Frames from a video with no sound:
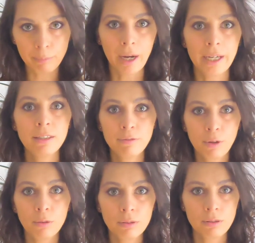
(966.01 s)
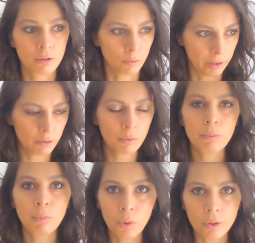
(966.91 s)
by default, so when you
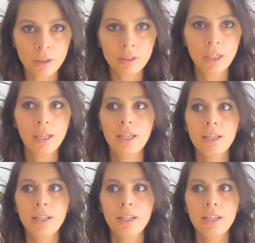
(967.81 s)
were born,